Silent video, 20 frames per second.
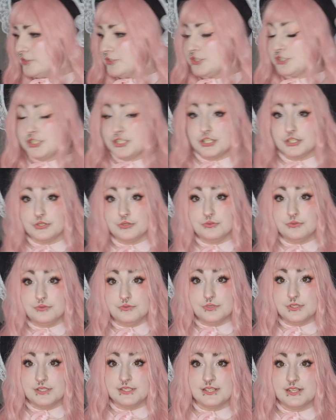
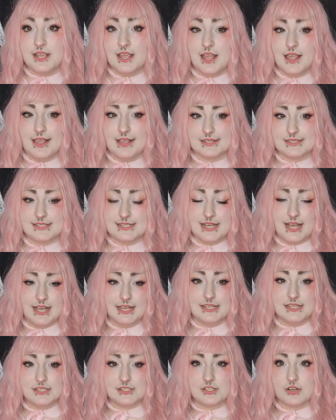Shoes and
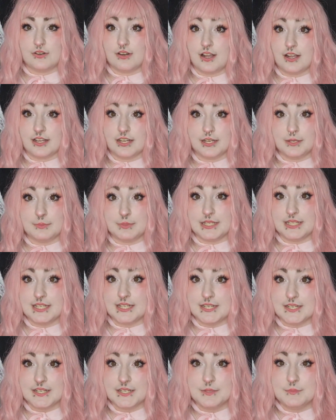tights are not going to be
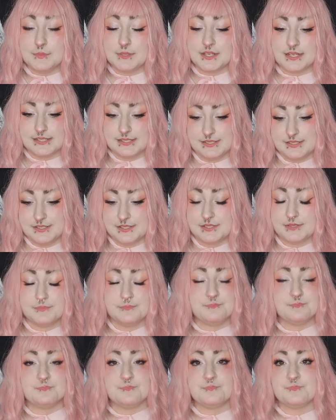needed because
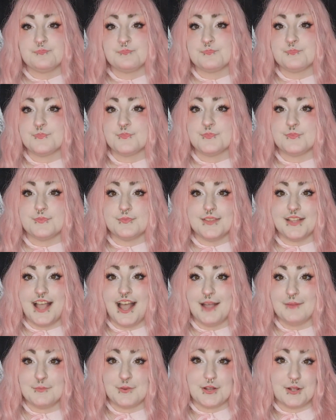
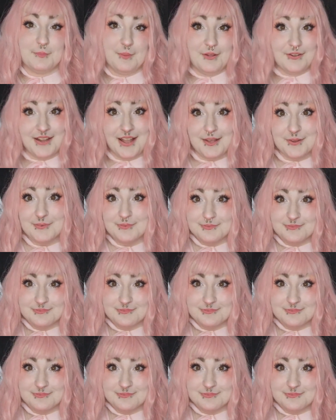I'm wearing a ball gown.